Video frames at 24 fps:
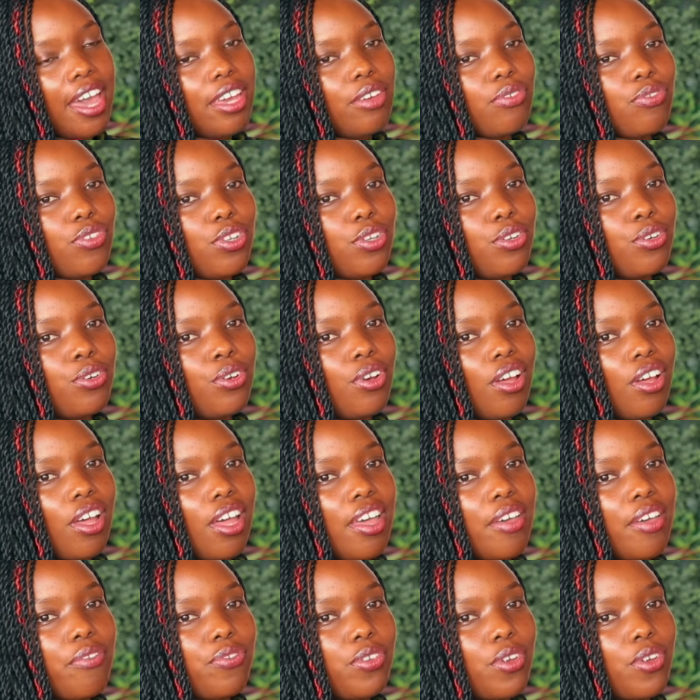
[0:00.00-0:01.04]
If you
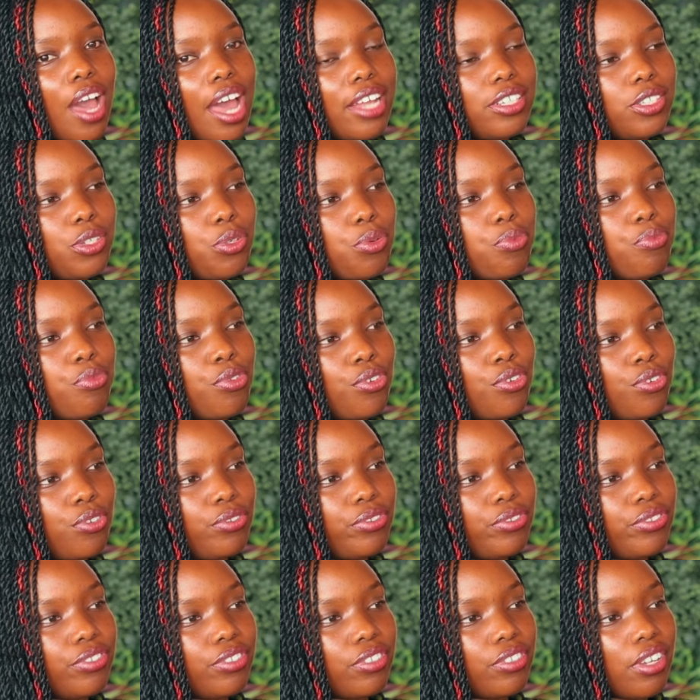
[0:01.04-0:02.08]
had to
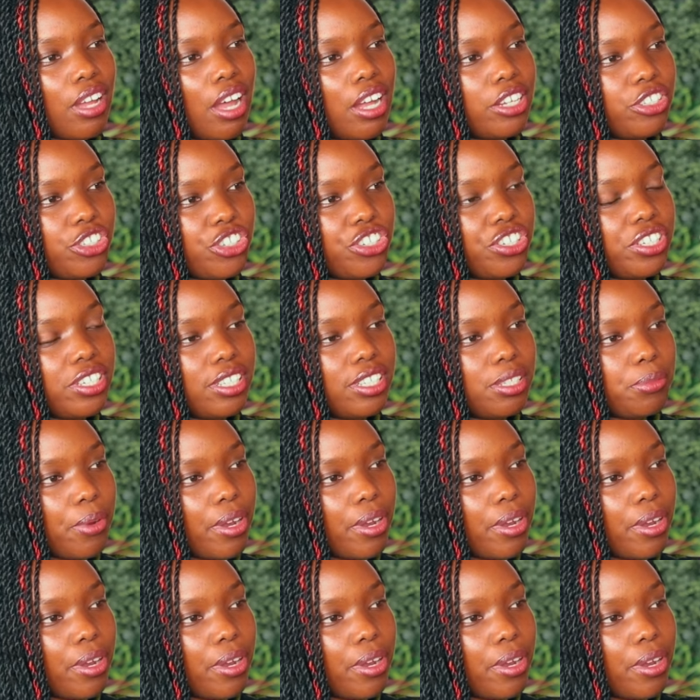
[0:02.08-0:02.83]
move countries,